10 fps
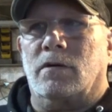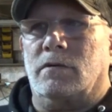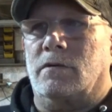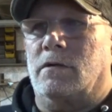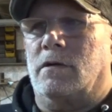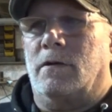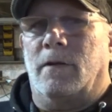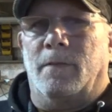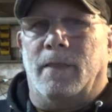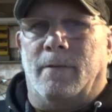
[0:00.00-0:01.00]
And
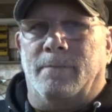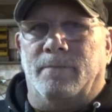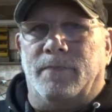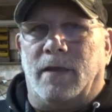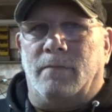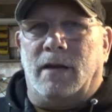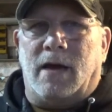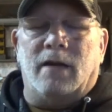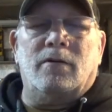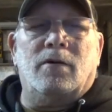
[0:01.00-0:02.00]
I mean,
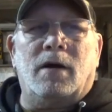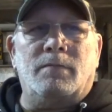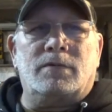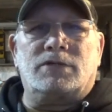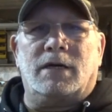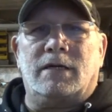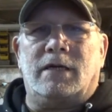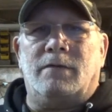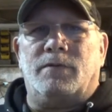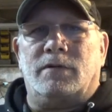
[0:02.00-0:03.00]
I don't know. I'm trying to
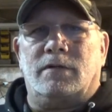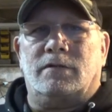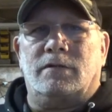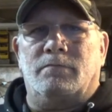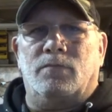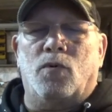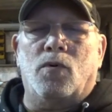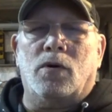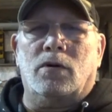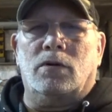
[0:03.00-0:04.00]
keep it
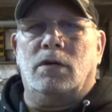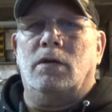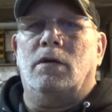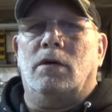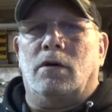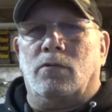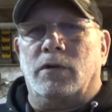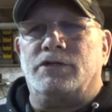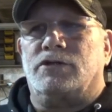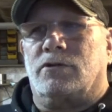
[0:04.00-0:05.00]
more
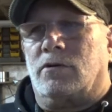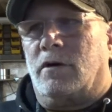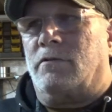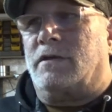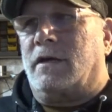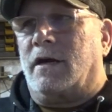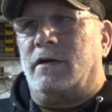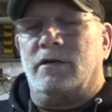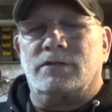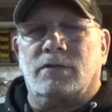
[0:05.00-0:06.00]
original. Everything on
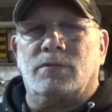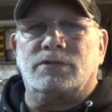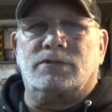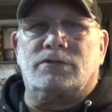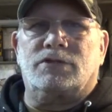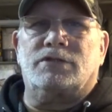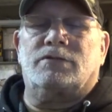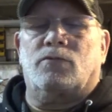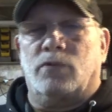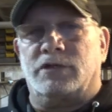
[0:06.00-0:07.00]
there is almost just
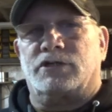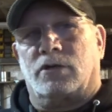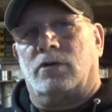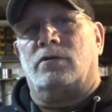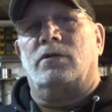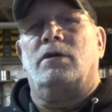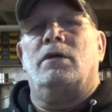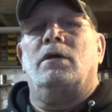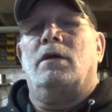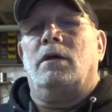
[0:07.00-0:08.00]
original.
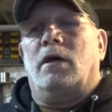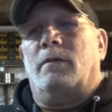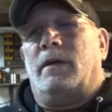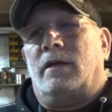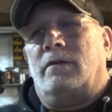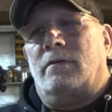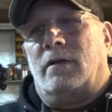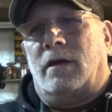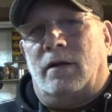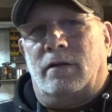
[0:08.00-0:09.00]
I mean,
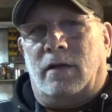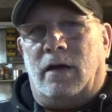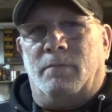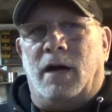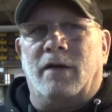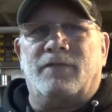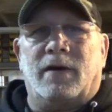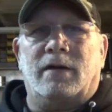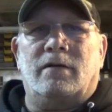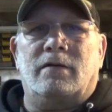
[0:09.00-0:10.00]
I
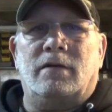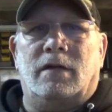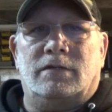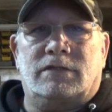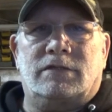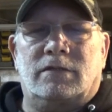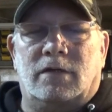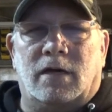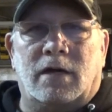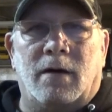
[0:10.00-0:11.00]
modified
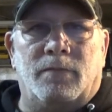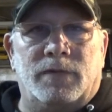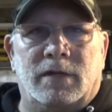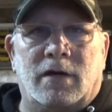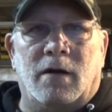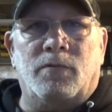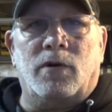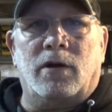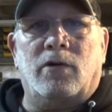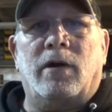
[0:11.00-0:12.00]
the
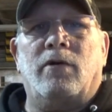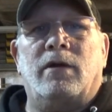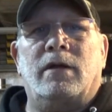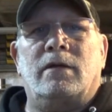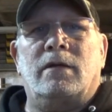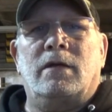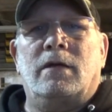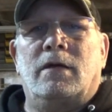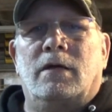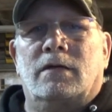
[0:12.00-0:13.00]
carburetor area
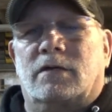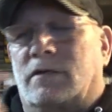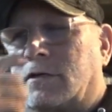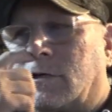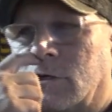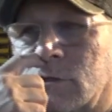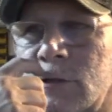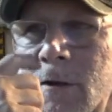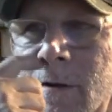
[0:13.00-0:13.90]
because,